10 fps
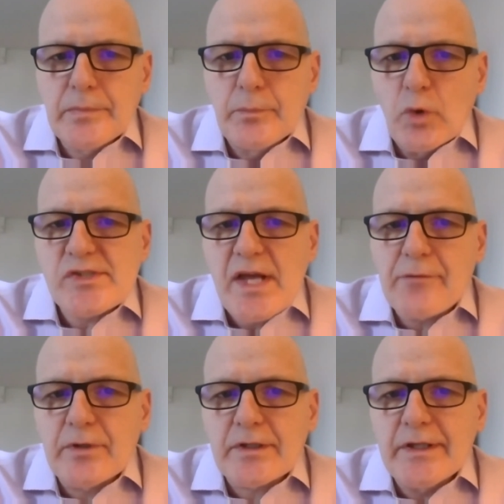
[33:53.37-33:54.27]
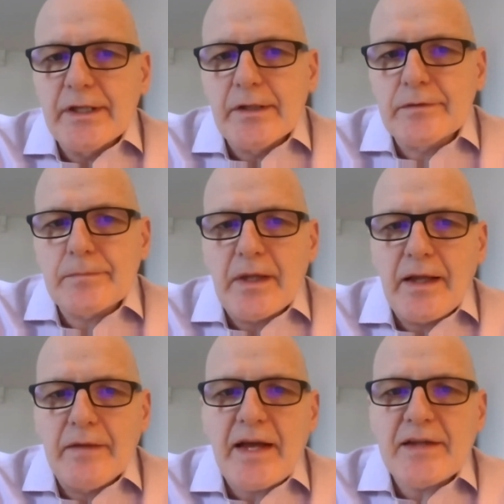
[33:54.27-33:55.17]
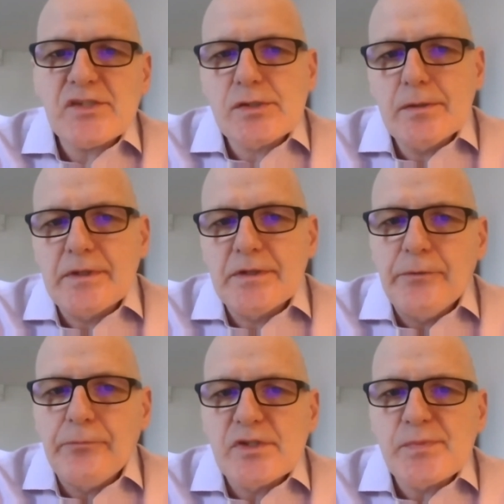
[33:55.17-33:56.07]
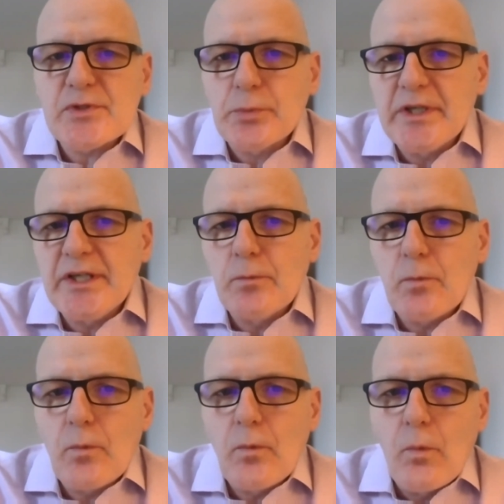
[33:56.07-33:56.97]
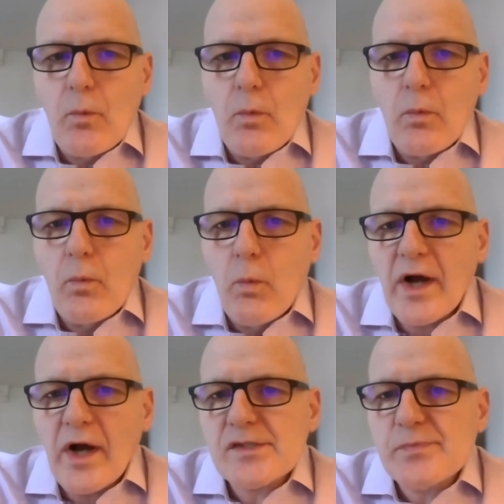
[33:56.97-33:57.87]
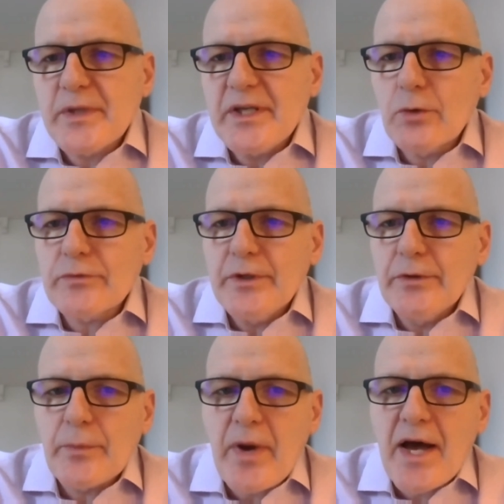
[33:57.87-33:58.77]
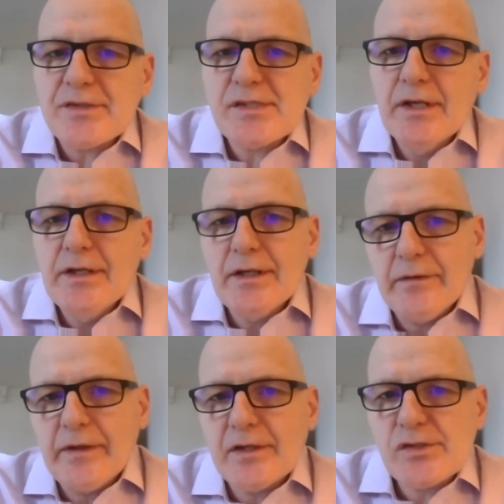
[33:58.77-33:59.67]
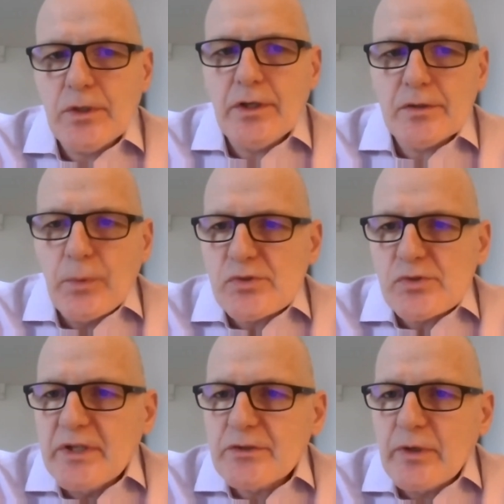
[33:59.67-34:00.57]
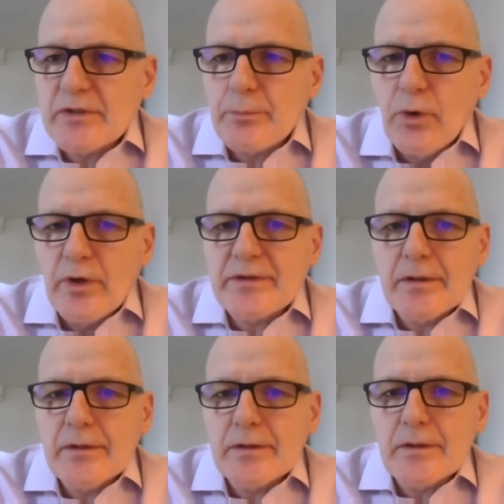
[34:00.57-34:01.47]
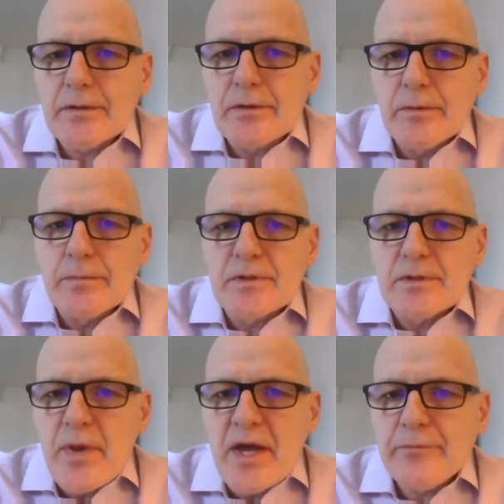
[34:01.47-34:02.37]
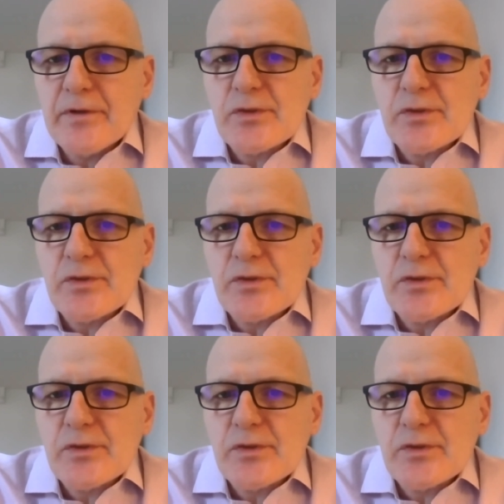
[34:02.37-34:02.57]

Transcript: most definitely. And that's the difference between what has been out there in the past. And that's why I suppose to reiterate the point that the benefits